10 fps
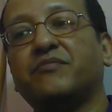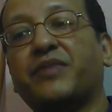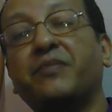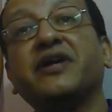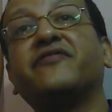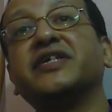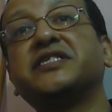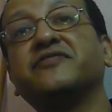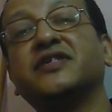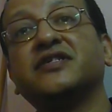public
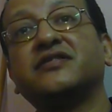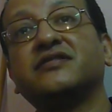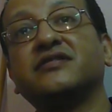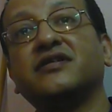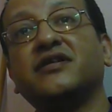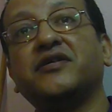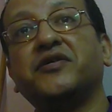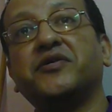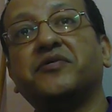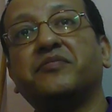festivals
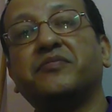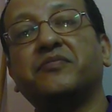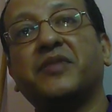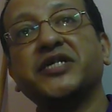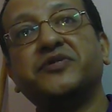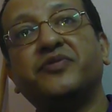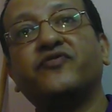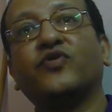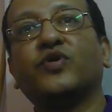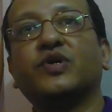much
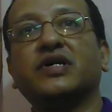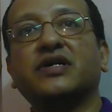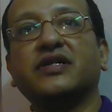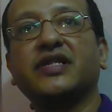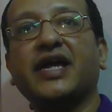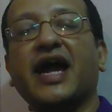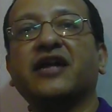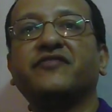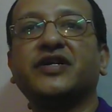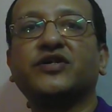before the
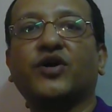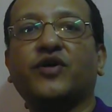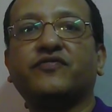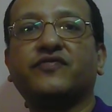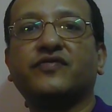advent of